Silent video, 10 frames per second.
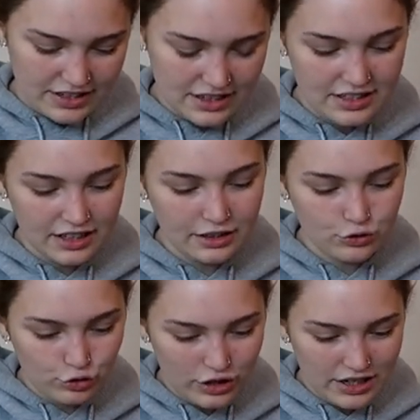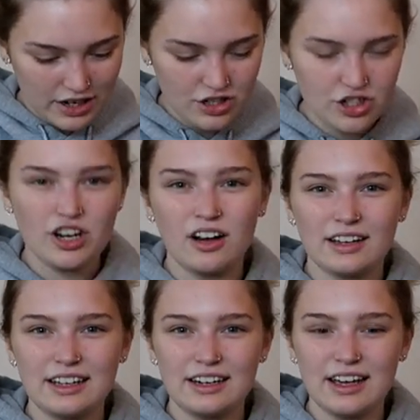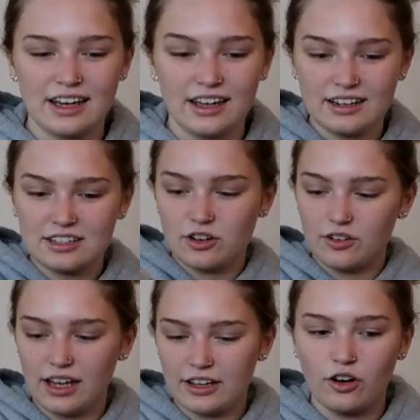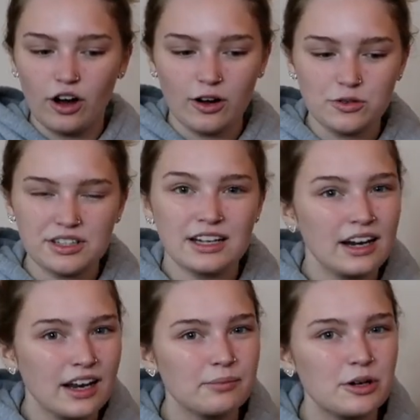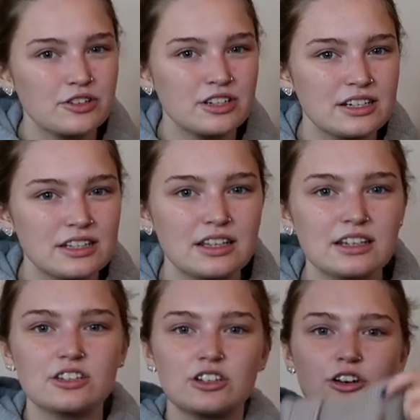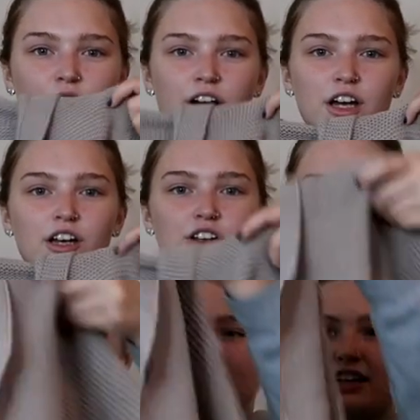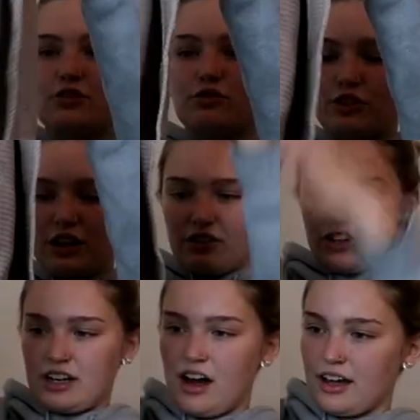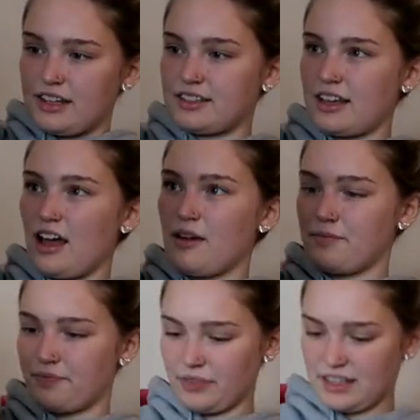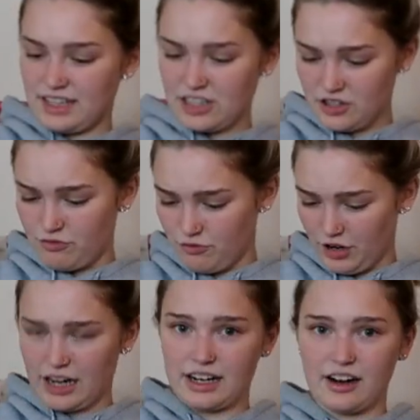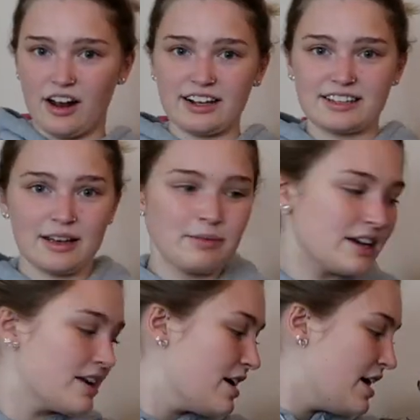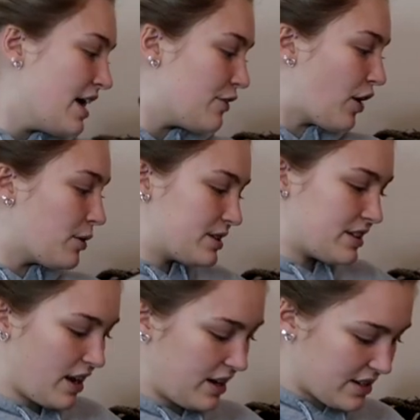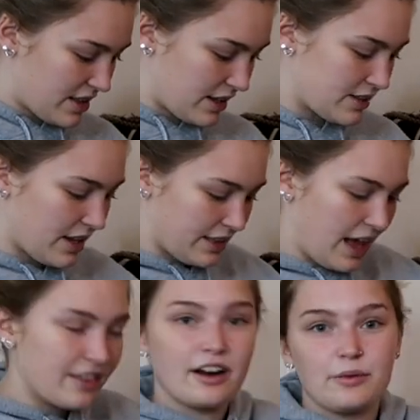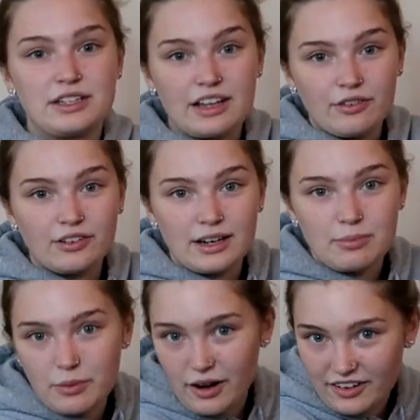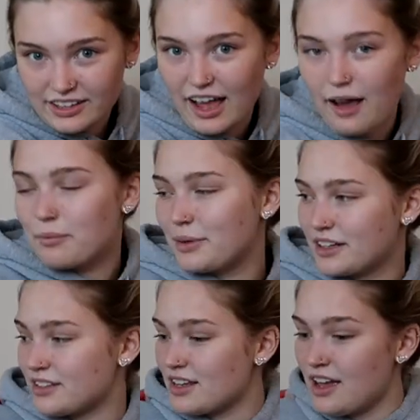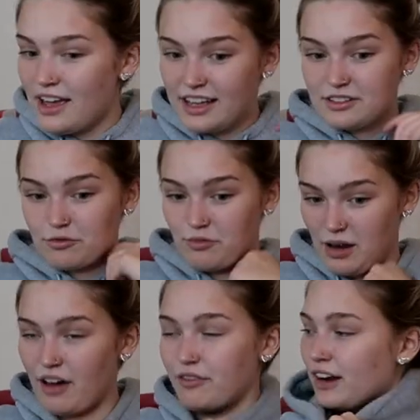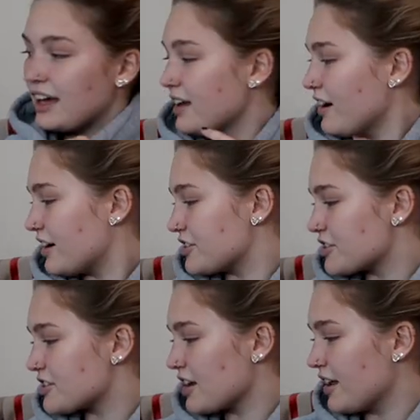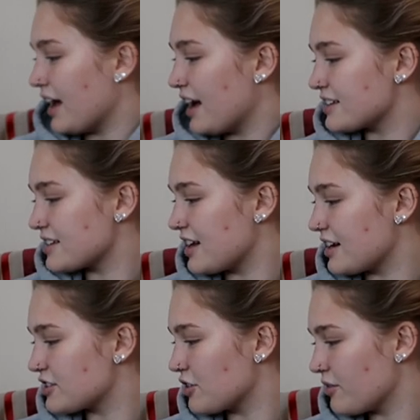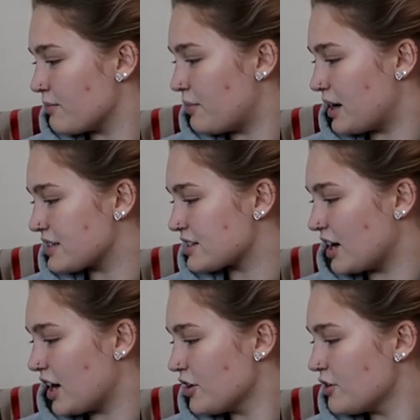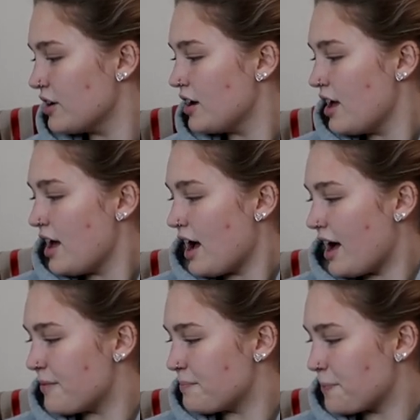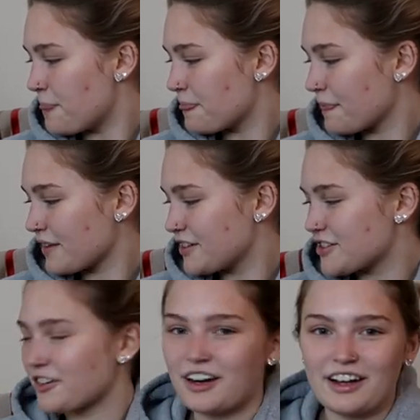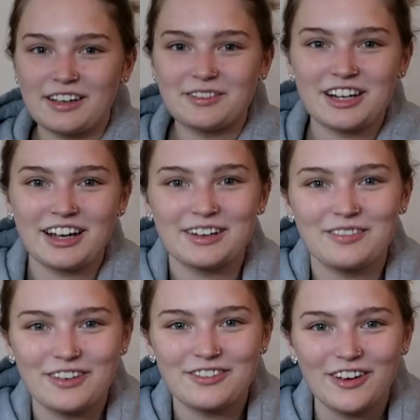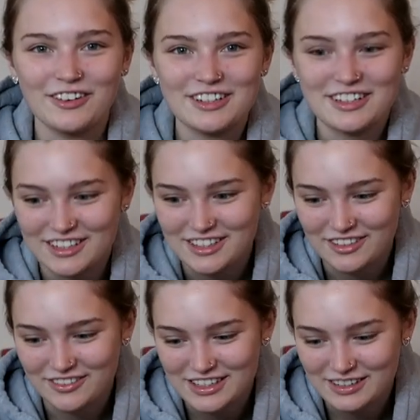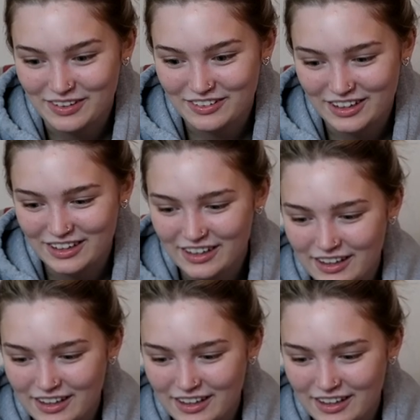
And it's like this really nice chunky knit, and it's not like got holes in it like most knitted things do, so I think that's really, really nice. It's actually really nice. I mean, if I was into things like that, then I would definitely be wearing that because it's lovely. I just, yeah, as I said, it's not my style. Sorry, I keep checking my phone. It's just because obviously my friend.